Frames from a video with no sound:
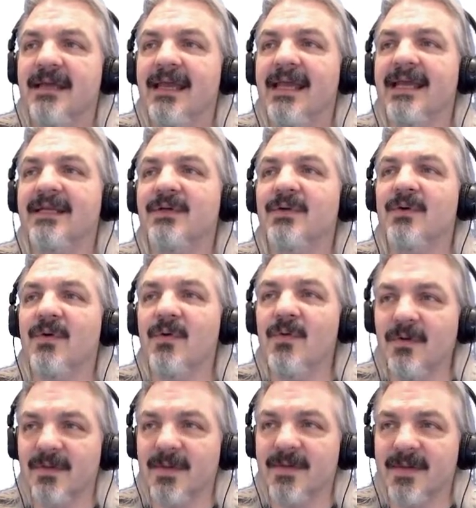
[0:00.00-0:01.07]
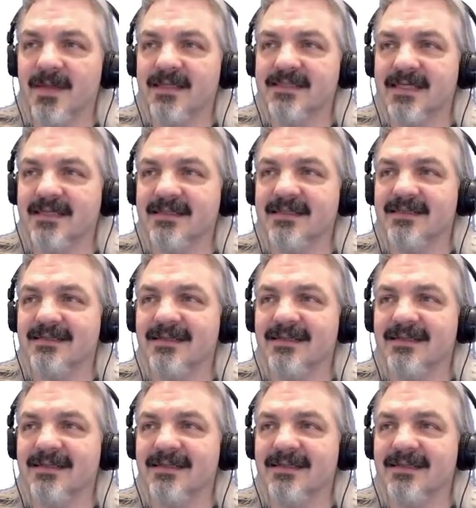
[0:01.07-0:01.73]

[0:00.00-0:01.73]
ignore all of the things under